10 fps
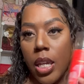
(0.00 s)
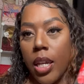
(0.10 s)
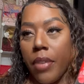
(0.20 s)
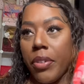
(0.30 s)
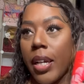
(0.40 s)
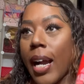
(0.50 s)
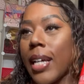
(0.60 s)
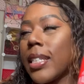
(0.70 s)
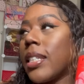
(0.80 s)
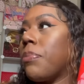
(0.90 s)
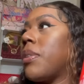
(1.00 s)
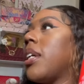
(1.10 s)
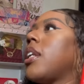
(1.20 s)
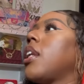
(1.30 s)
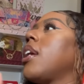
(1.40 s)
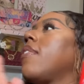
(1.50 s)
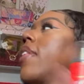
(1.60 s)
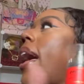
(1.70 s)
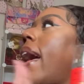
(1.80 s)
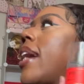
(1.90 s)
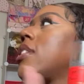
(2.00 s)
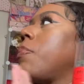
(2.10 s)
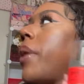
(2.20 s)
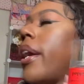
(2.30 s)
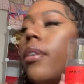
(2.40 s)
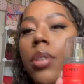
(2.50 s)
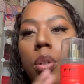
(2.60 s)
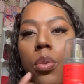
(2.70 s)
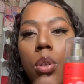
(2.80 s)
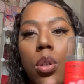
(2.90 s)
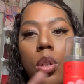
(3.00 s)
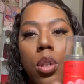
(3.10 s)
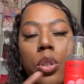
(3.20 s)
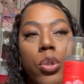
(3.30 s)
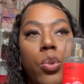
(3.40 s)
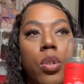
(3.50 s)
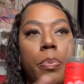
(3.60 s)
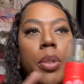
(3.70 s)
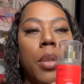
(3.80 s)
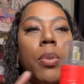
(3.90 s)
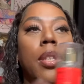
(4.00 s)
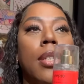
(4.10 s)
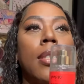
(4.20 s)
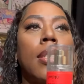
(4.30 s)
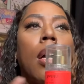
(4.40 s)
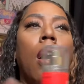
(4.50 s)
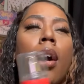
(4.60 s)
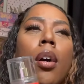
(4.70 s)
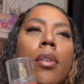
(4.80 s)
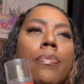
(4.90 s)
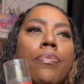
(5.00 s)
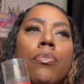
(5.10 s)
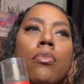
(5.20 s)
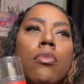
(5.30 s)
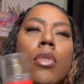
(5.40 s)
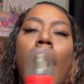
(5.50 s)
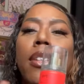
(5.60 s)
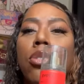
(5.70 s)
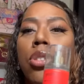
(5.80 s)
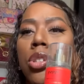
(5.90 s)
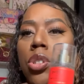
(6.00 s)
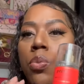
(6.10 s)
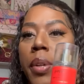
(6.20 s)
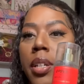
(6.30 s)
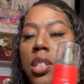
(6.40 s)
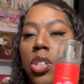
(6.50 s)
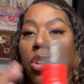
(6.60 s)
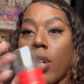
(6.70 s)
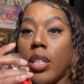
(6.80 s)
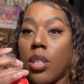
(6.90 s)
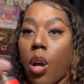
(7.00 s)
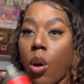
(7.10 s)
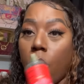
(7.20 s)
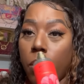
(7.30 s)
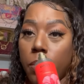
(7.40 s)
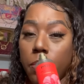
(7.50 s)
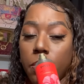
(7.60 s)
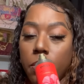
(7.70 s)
If you got something that has a pear note, you could put it with this. I usually just wear this on its own.